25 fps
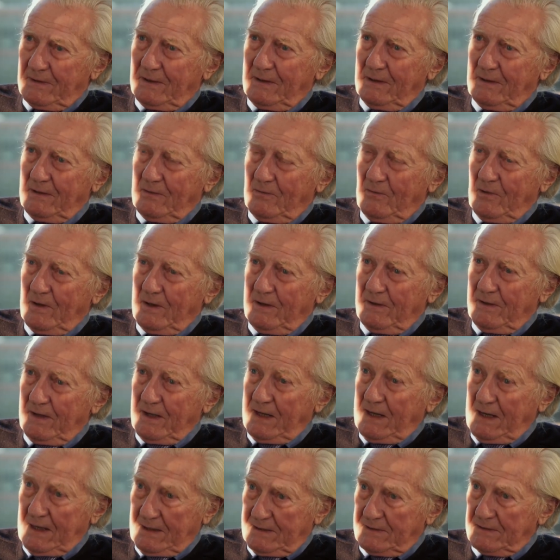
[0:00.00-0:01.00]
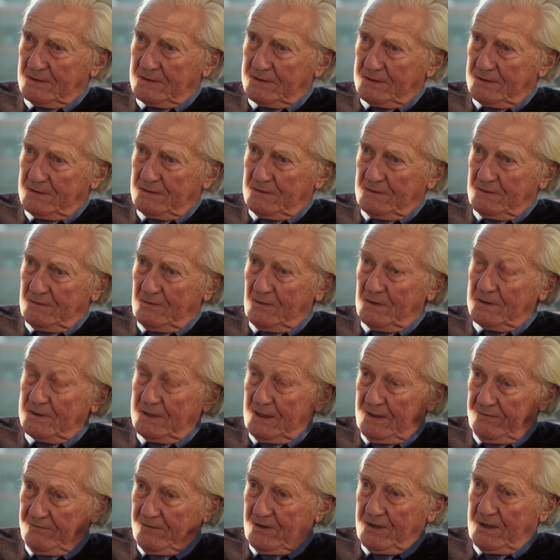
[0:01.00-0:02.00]
in a way they hadn't when
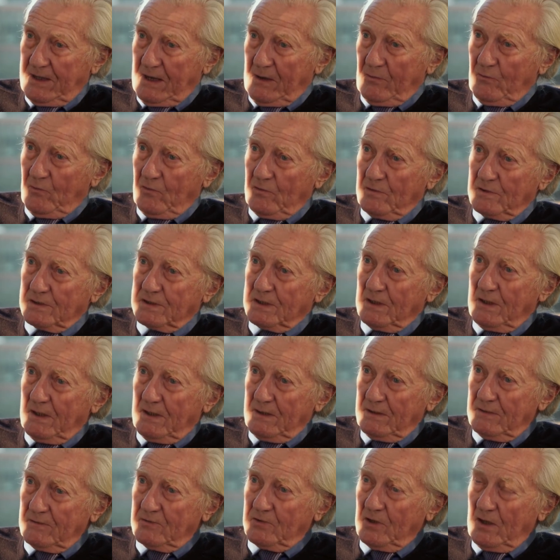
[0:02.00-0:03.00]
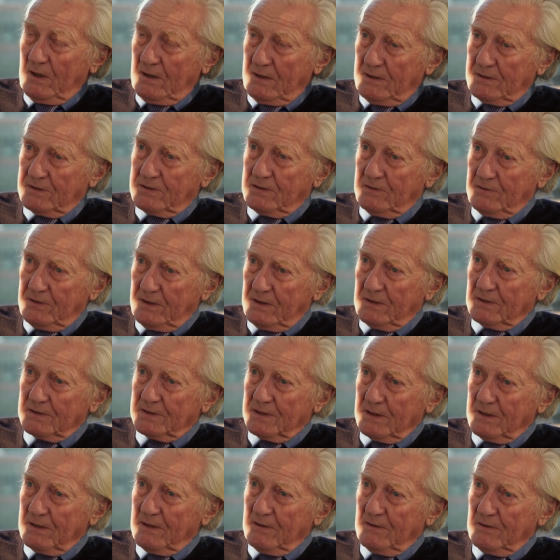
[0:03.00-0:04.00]
David Cameron tried 2
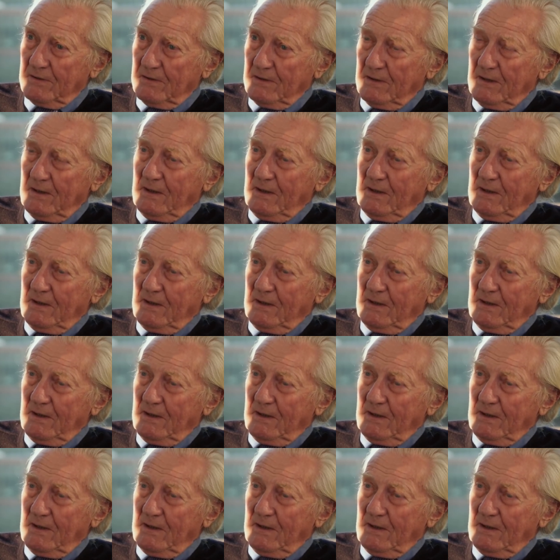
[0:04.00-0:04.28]
years ago.